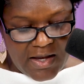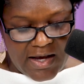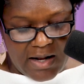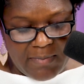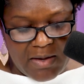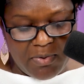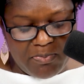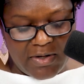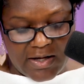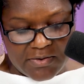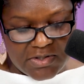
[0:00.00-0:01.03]
And I may be
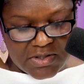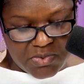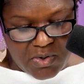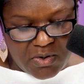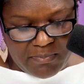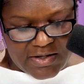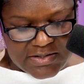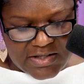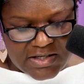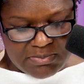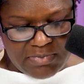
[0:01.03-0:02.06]
pronouncing this wrong, but it
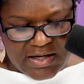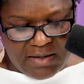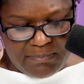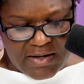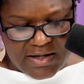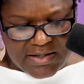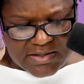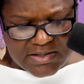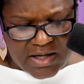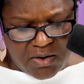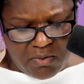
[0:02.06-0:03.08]
says mene mene
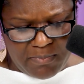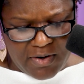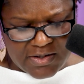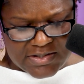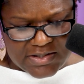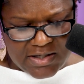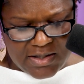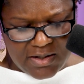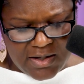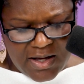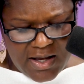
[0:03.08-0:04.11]
tekel
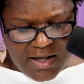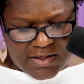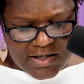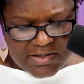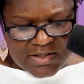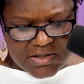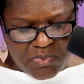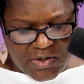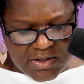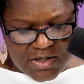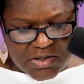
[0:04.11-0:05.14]
parsin. This is
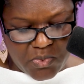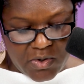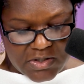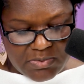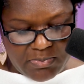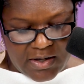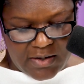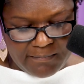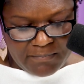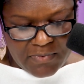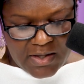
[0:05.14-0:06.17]
what these words
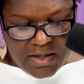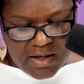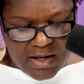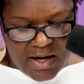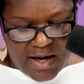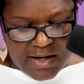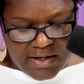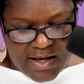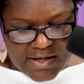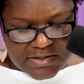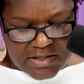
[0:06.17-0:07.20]
mean. God
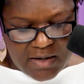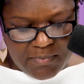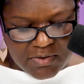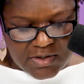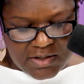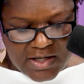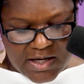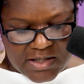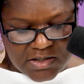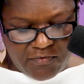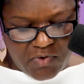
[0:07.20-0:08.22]
has numbered the
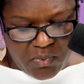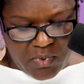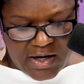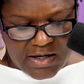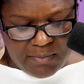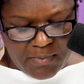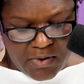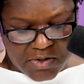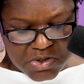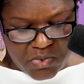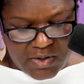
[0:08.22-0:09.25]
days of your reign and brought
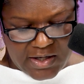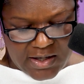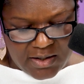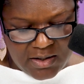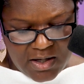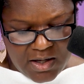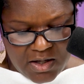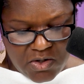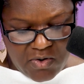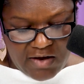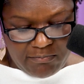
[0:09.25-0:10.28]
it to an end.
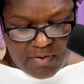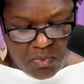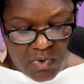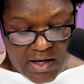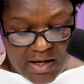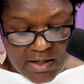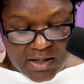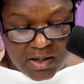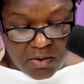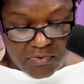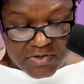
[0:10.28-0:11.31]
You have been weighed
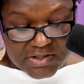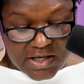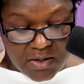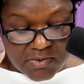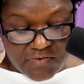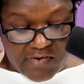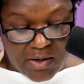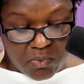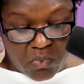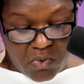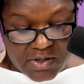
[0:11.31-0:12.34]
and on the scales
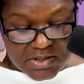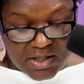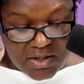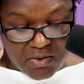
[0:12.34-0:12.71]
found wanting.